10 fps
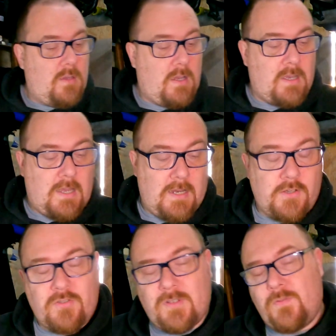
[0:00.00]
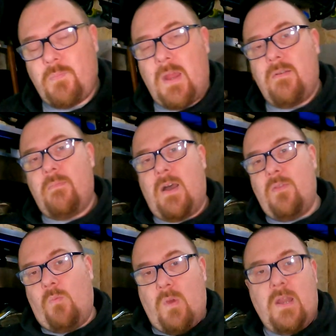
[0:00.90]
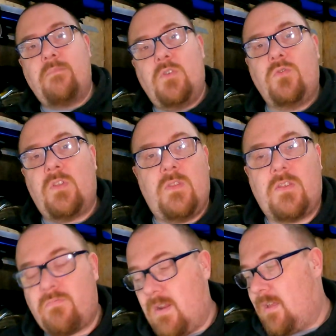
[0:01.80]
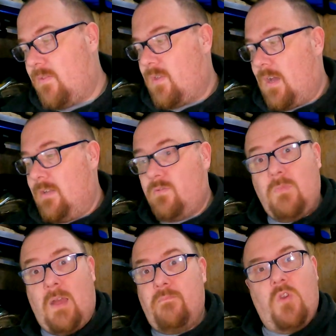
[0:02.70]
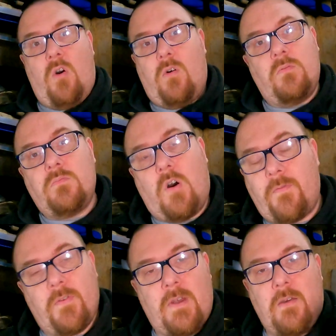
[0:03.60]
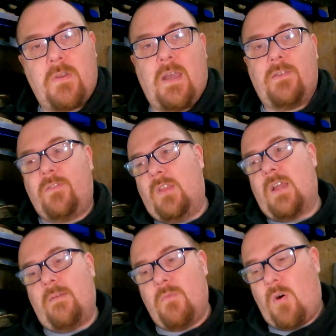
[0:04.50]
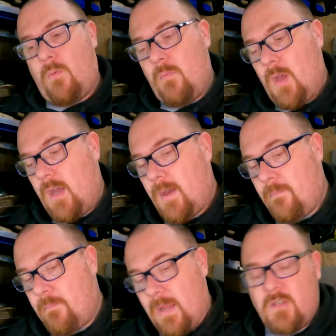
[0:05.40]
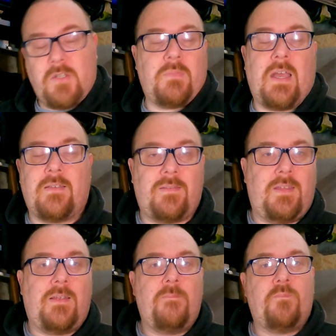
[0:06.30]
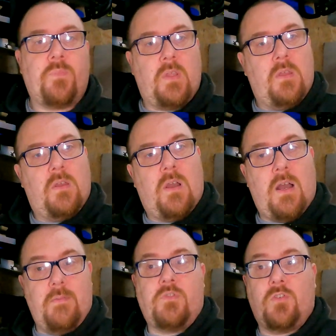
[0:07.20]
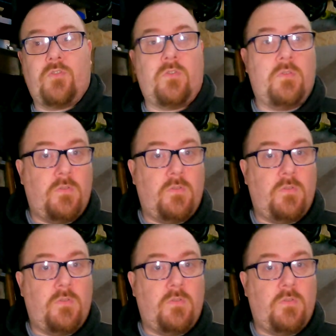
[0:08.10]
And I just have to bear in mind that when I'm using this rig, that I'm not off the ground casting, I'm not pendulum casting, I'm just